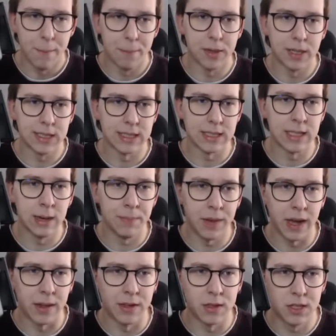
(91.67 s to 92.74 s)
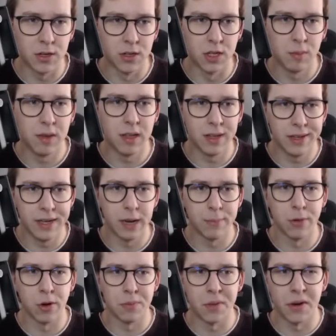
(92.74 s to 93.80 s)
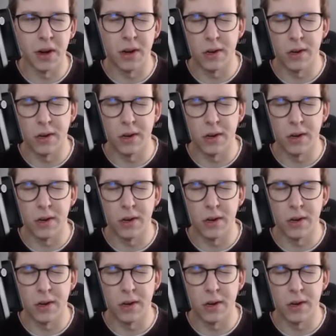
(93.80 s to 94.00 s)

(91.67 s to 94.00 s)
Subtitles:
but yeah, those going to be the leader Pokemon.